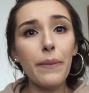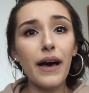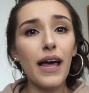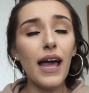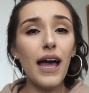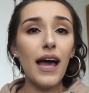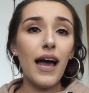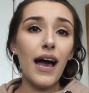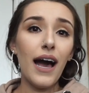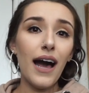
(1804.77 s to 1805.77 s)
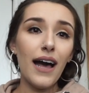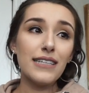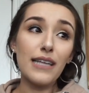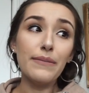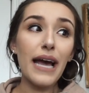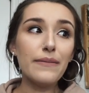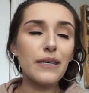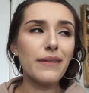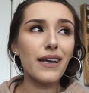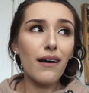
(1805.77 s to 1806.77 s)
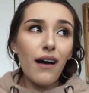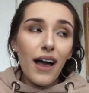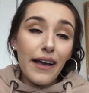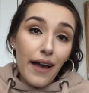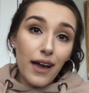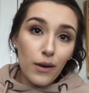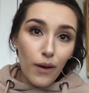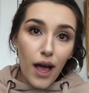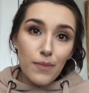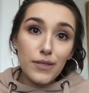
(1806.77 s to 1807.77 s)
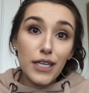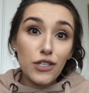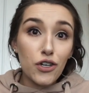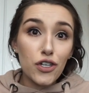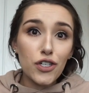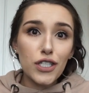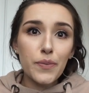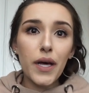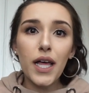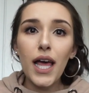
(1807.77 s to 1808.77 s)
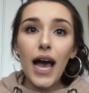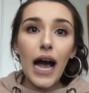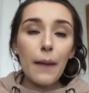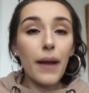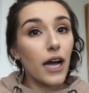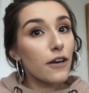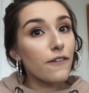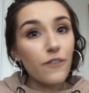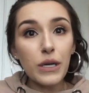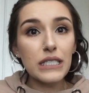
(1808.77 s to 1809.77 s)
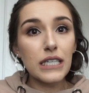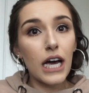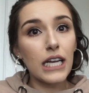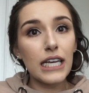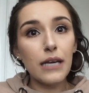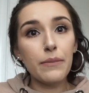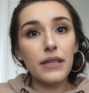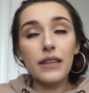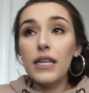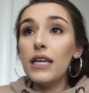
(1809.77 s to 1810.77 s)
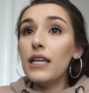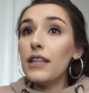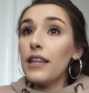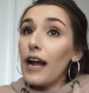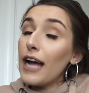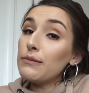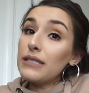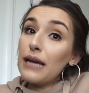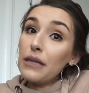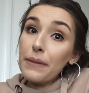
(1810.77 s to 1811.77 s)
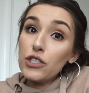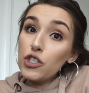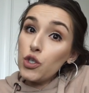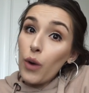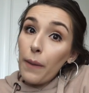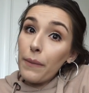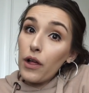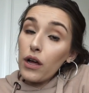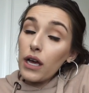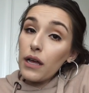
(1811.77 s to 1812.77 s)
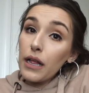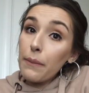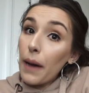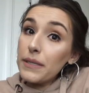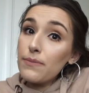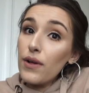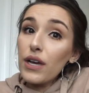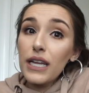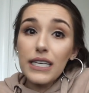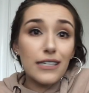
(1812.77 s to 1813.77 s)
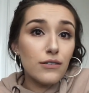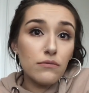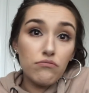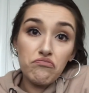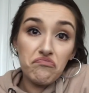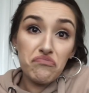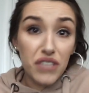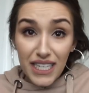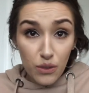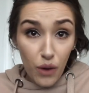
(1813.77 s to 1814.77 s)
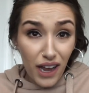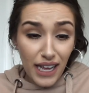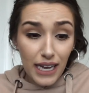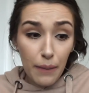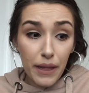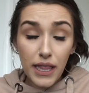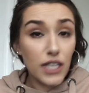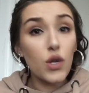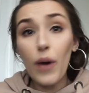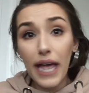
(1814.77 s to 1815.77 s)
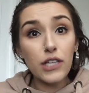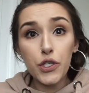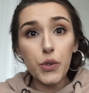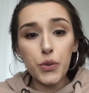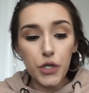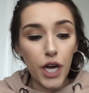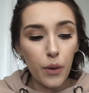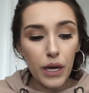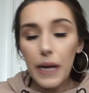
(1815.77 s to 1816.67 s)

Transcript: but sometimes I'm like, I kind of want him to like nurse, but I'm not going to force it on him. And there has been times I'm like, do you want milk? Like mommy's milk? And he doesn't want it. And I'm like, that's okay too, you know?